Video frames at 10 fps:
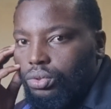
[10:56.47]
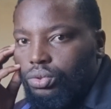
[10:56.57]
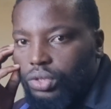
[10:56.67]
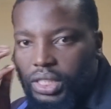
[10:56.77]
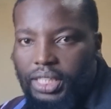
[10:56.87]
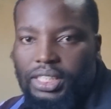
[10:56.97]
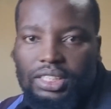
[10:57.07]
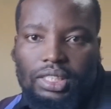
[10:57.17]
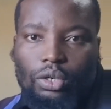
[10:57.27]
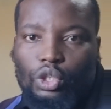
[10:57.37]
start the
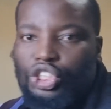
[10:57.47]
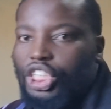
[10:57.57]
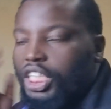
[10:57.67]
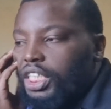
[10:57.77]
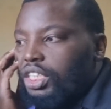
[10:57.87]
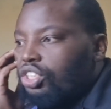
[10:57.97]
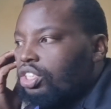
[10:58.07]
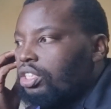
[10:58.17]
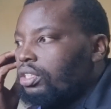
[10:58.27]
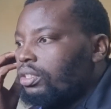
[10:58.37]
second
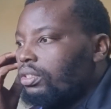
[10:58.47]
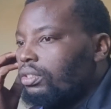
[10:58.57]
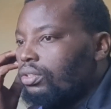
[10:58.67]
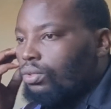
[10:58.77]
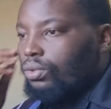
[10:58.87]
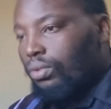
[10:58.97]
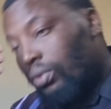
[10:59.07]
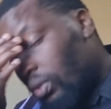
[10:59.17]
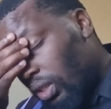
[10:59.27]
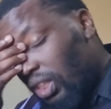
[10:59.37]
generation. So
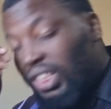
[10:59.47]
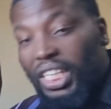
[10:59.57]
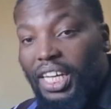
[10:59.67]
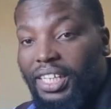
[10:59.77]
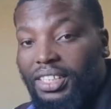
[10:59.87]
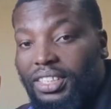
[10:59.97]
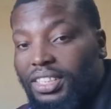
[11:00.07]
this 10